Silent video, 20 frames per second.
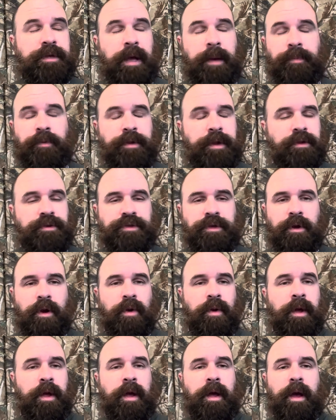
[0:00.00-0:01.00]
a couple years
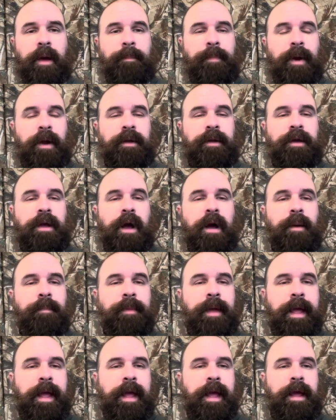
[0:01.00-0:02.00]
ago, a buck come
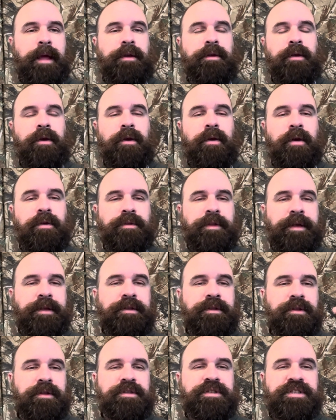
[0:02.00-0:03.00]
and like
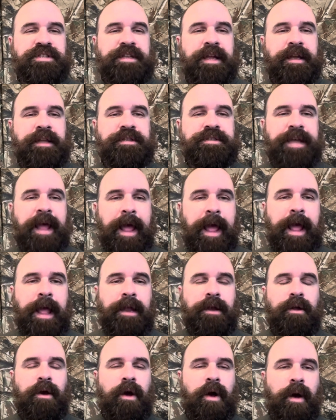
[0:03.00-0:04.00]
stick its
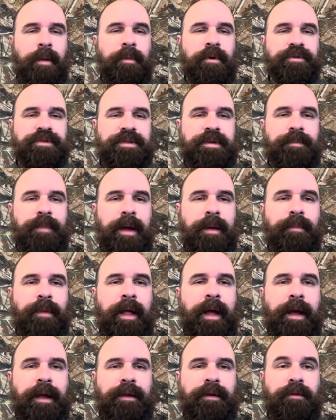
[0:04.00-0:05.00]
head almost in my
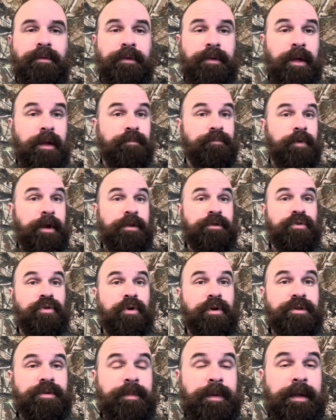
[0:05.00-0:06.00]
blind. It came right
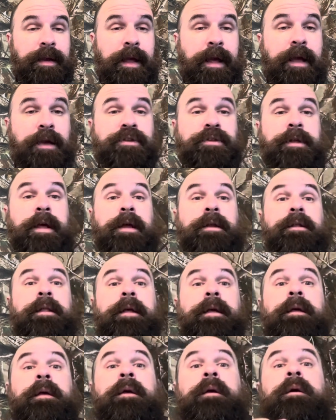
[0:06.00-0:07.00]
towards me, and I actually had to
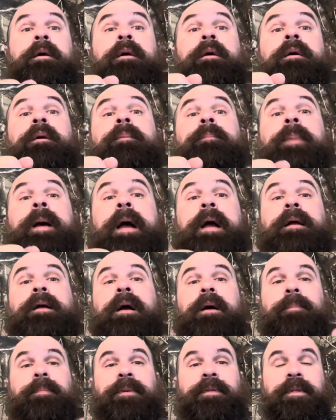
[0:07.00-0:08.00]
like back
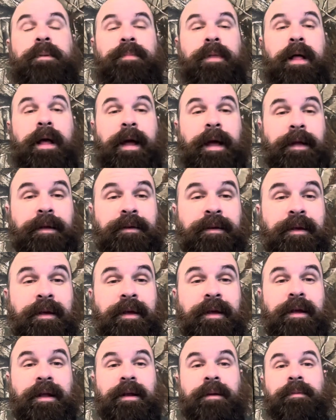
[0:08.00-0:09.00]
up in the blind,
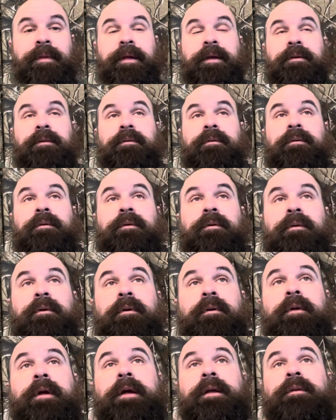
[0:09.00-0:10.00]
and I'm like,
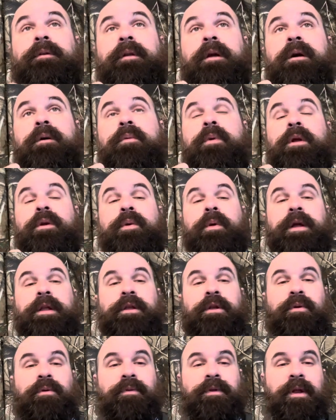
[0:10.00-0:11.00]
all right, now what do I
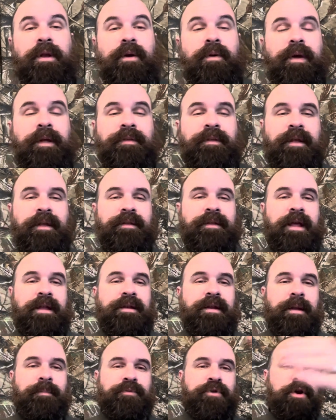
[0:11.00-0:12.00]
do? You know, and it
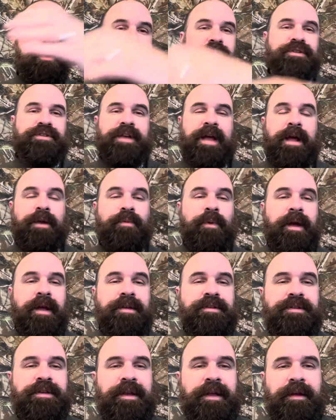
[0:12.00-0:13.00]
ended up turning
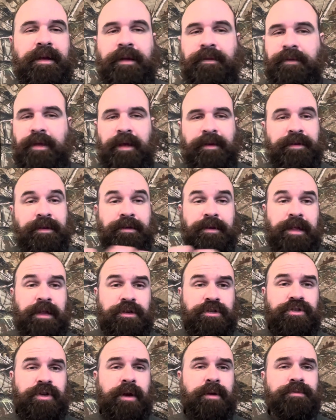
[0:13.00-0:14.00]
sideways, and I didn't get a
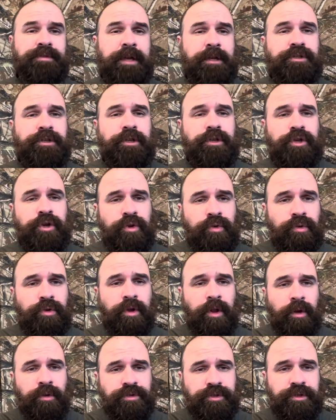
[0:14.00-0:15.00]
shot. It was actually too
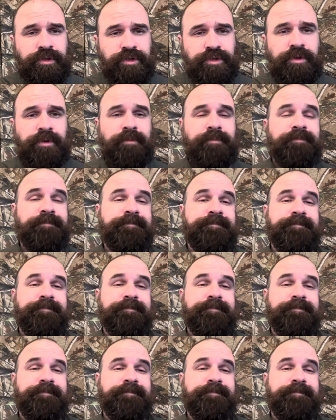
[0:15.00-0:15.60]
close to shoot.